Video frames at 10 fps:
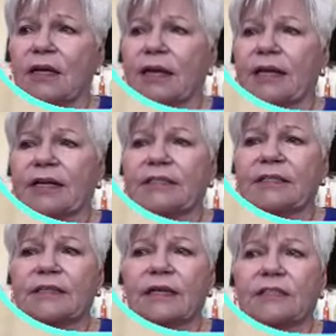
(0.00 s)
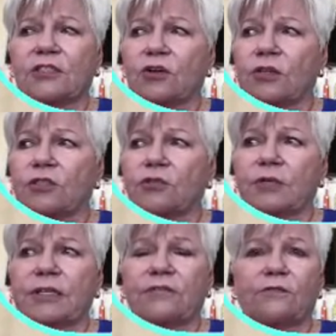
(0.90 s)
And I started
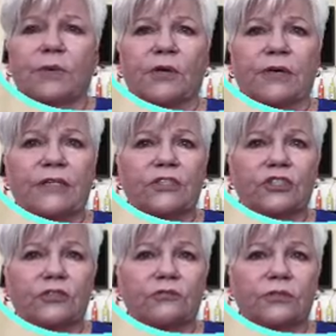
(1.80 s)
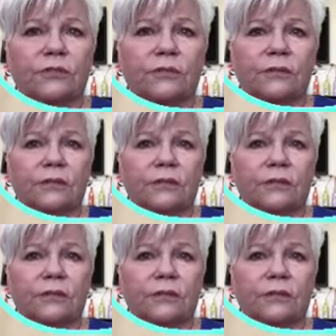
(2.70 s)
doing it for my grandchildren.